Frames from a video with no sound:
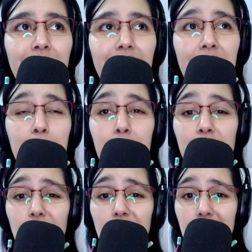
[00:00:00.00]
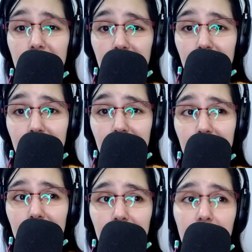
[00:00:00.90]
and the mixer sees this,
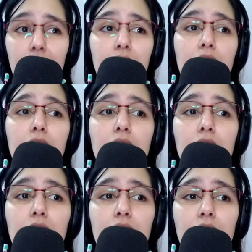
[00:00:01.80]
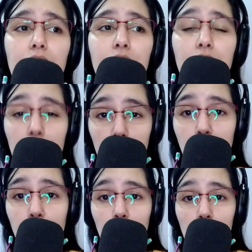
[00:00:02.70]
they're going
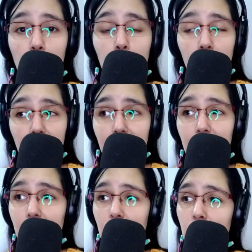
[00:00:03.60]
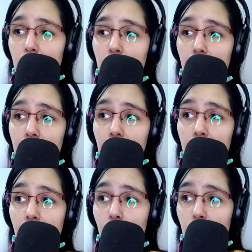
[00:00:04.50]
to throw a fit, or they
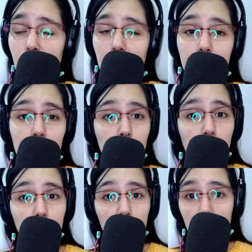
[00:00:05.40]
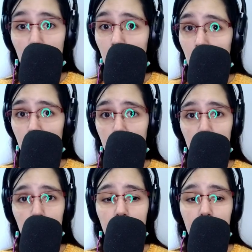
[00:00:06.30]
are going to have a stroke, or
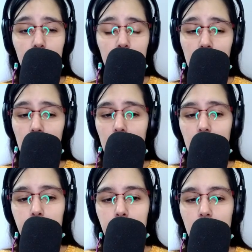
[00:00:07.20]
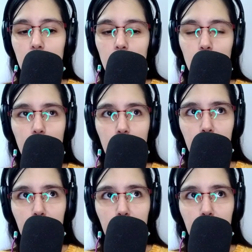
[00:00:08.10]
whatever. Let me just show you.